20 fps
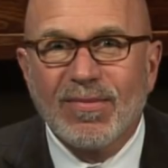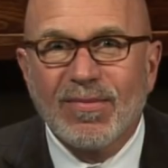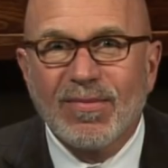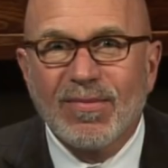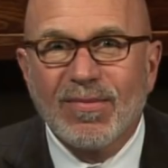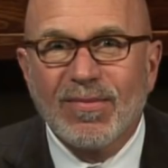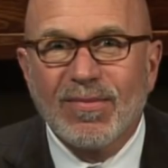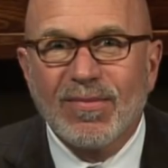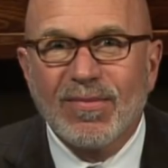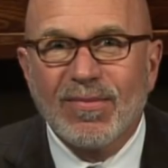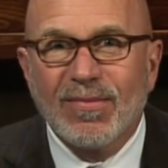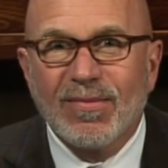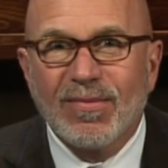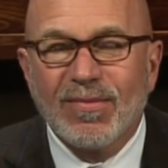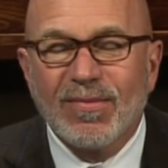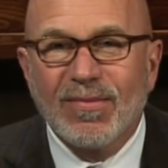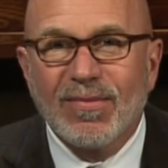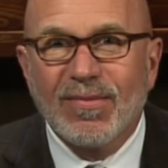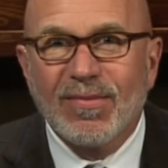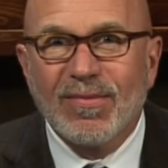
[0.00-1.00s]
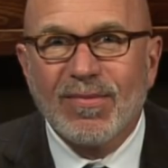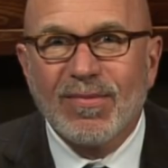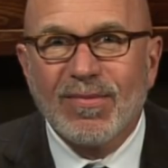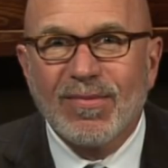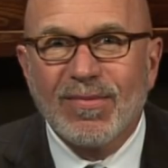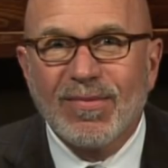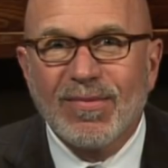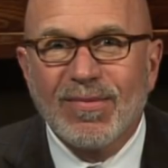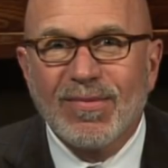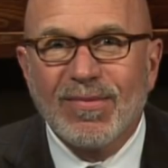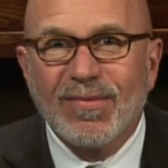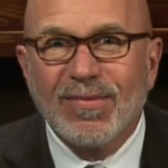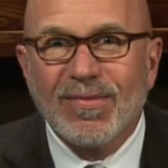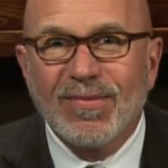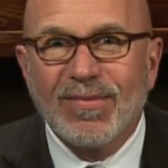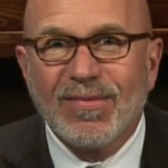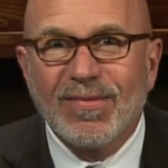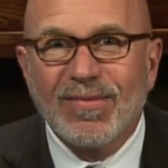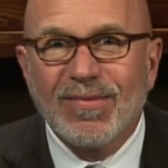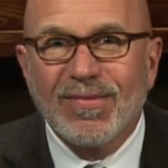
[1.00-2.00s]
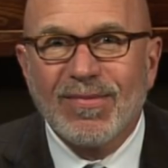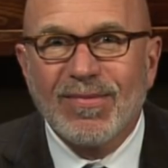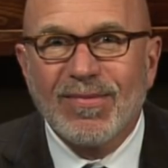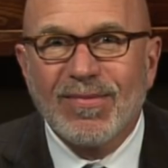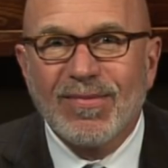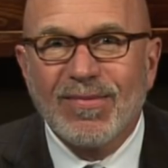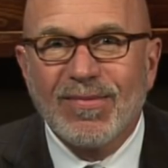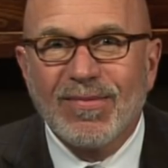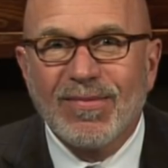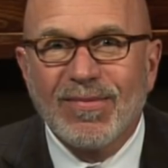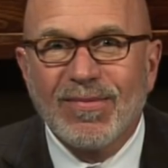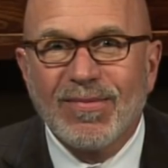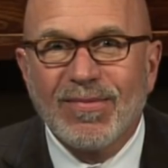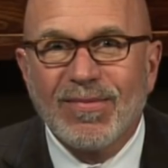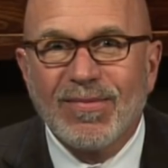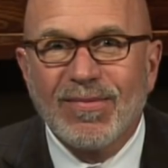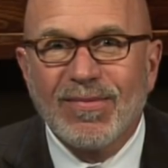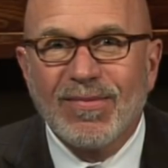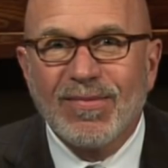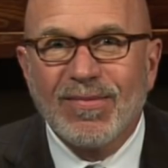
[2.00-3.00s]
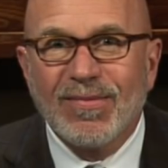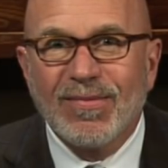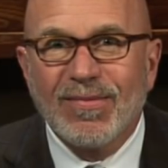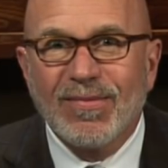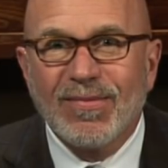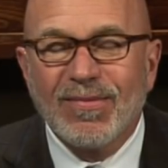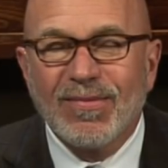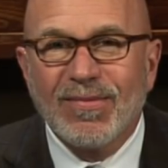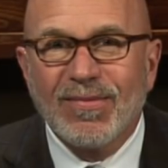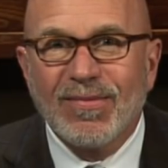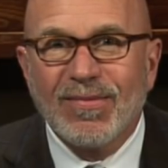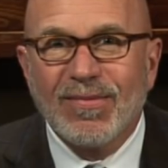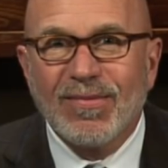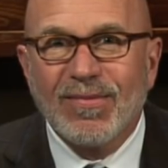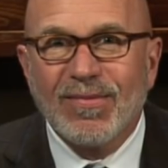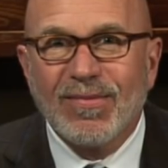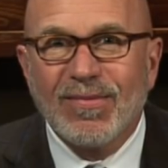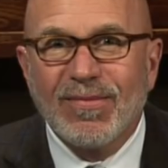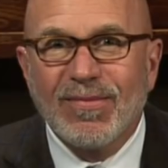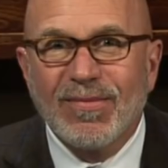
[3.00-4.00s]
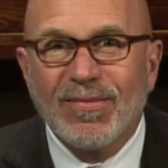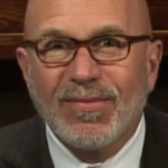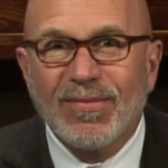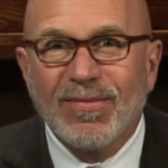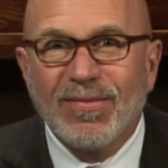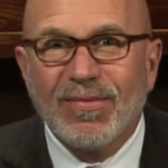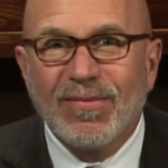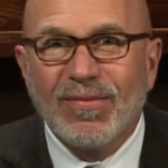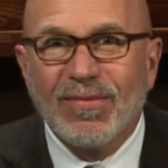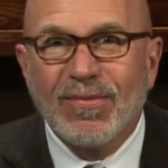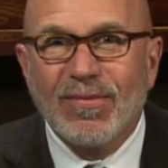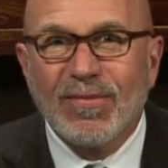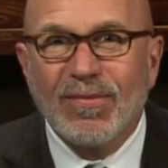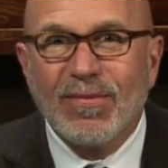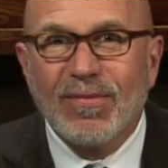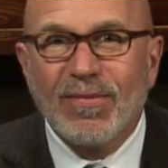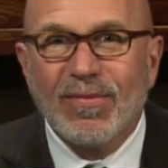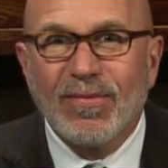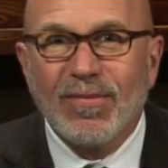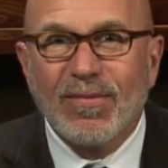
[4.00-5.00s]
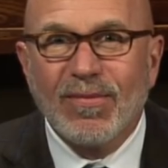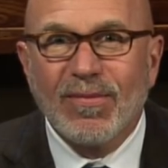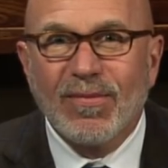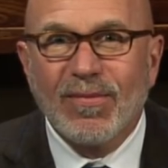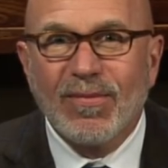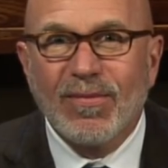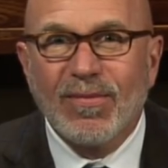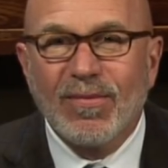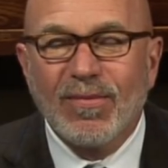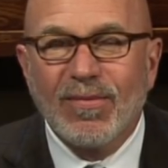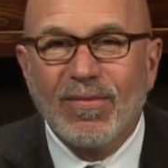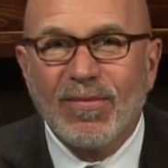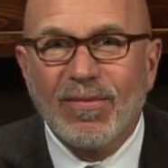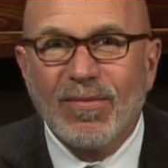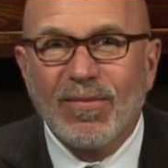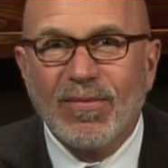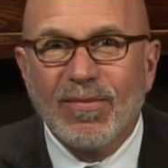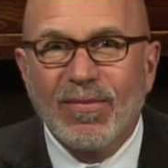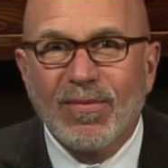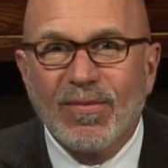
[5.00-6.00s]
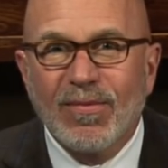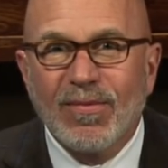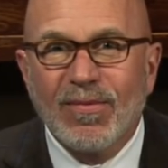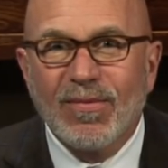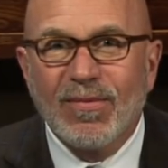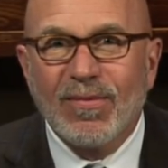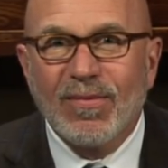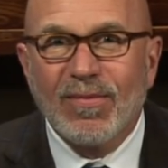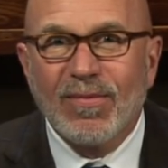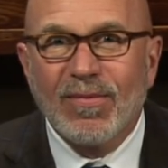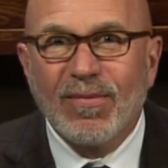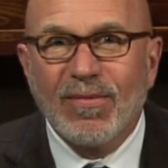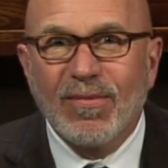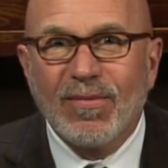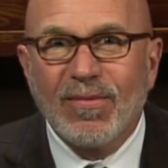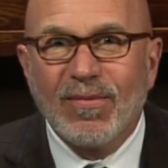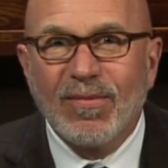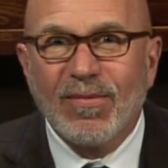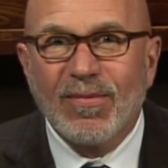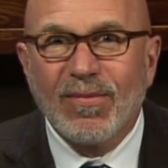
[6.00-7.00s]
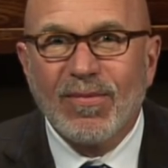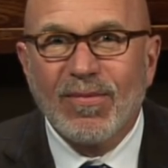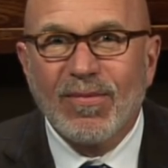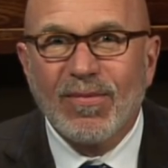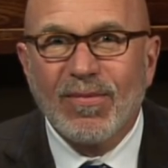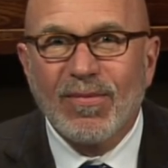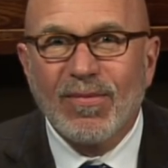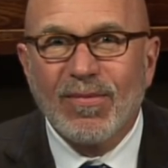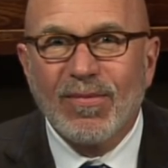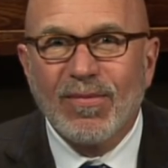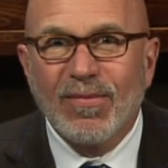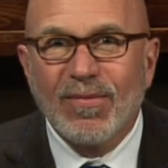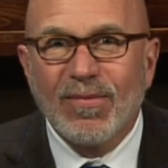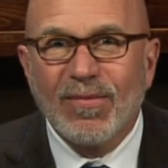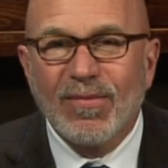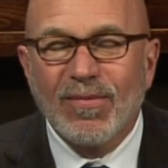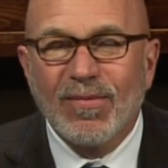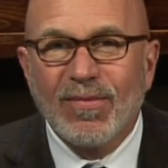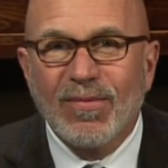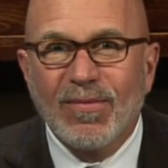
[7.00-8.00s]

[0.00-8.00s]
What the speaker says: The person shown says nothing.